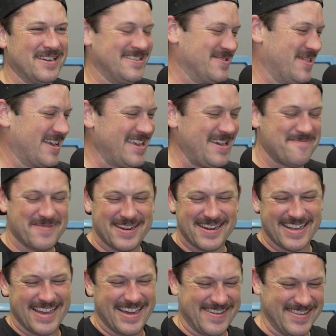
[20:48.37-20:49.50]
And you're like, yep, here
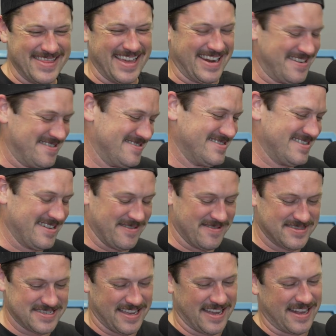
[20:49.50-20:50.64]
you go. And then
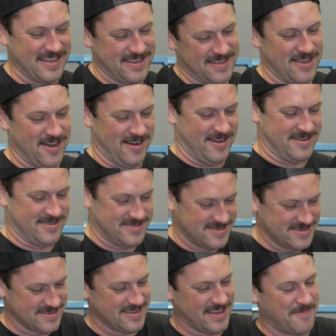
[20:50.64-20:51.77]
it's like gone.
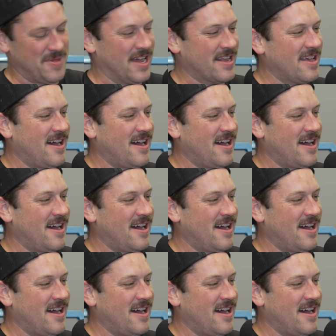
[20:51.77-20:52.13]
I'm like,